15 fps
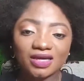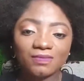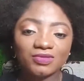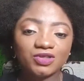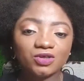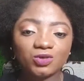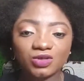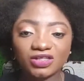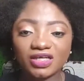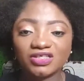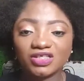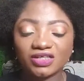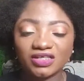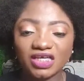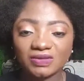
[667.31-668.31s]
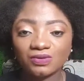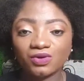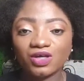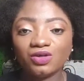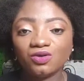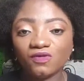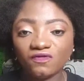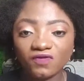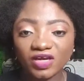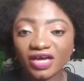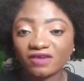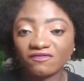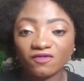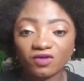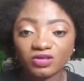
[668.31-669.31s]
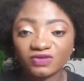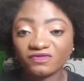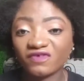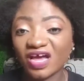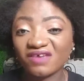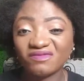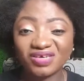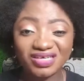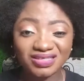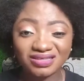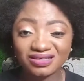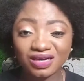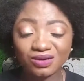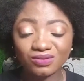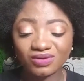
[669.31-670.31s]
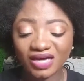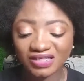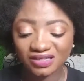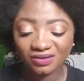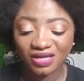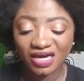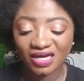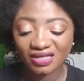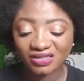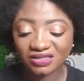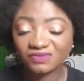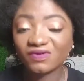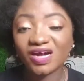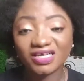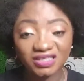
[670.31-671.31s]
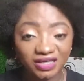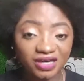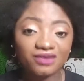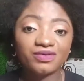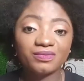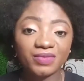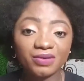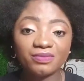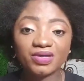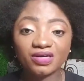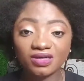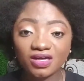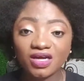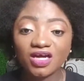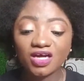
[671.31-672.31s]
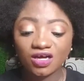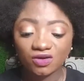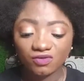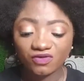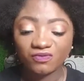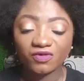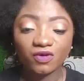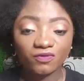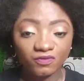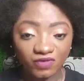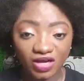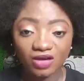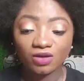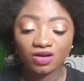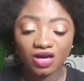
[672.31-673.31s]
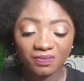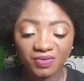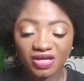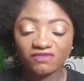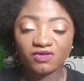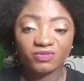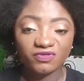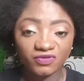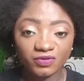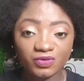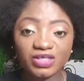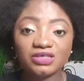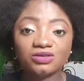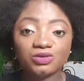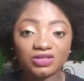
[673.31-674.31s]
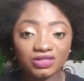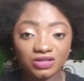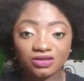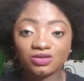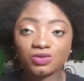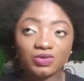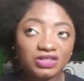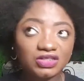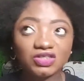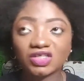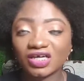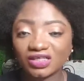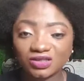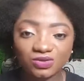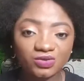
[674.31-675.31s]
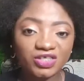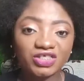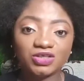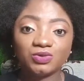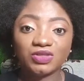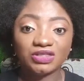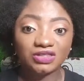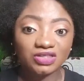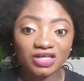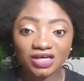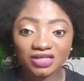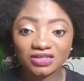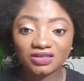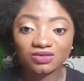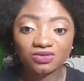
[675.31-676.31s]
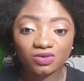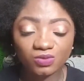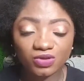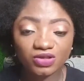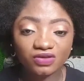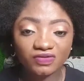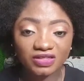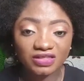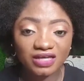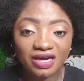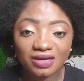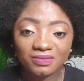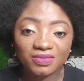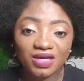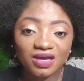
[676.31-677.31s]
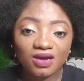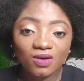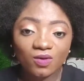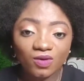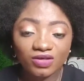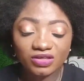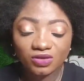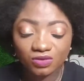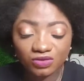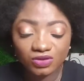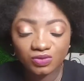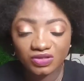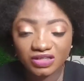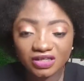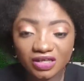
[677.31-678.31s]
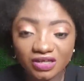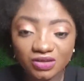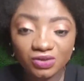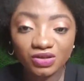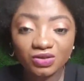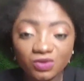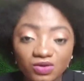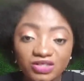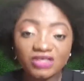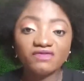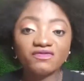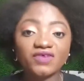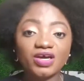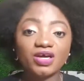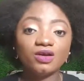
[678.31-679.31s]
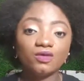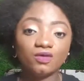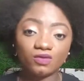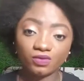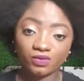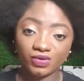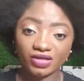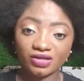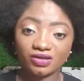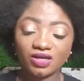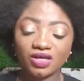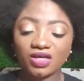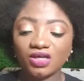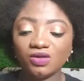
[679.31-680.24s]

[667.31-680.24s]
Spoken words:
I'm sure Twitter chat has been going on for like 4 to 5 years now, as far as I can remember. On our platform we're doing tweet chat, always tweet chat, most of the time on Twitter. So it goes a very long way.